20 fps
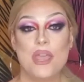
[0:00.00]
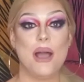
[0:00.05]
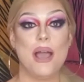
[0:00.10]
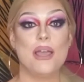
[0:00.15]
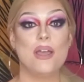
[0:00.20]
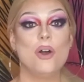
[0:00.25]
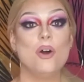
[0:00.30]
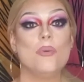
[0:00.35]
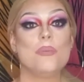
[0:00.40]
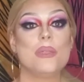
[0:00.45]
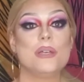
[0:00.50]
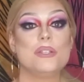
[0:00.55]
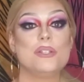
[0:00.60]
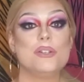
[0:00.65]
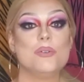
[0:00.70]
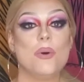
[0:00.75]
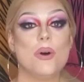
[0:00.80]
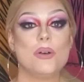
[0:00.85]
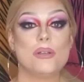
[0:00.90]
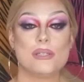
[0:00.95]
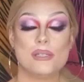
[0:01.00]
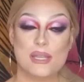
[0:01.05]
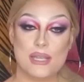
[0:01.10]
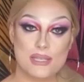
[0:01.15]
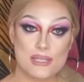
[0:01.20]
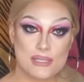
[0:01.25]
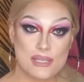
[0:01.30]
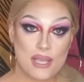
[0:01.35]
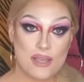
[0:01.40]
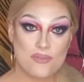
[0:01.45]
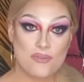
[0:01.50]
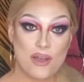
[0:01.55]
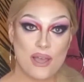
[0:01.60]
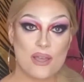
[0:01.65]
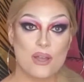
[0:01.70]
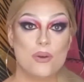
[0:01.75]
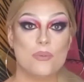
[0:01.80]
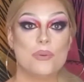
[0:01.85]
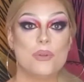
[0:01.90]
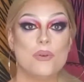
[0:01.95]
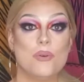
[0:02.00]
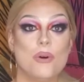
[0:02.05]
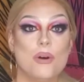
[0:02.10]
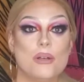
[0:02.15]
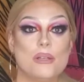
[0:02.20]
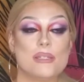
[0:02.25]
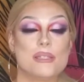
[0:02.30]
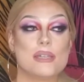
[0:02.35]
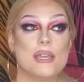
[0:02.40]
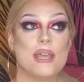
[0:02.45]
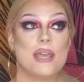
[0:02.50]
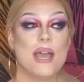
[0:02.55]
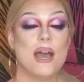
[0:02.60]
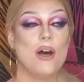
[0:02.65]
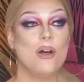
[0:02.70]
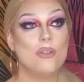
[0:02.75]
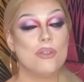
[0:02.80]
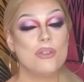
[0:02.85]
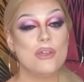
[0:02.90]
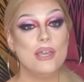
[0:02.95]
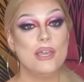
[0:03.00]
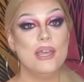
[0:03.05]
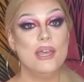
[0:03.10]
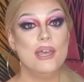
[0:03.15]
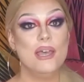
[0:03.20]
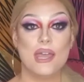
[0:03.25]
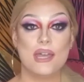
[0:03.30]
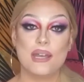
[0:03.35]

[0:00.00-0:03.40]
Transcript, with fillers: I hope that you all stay safe. I hope you all stay healthy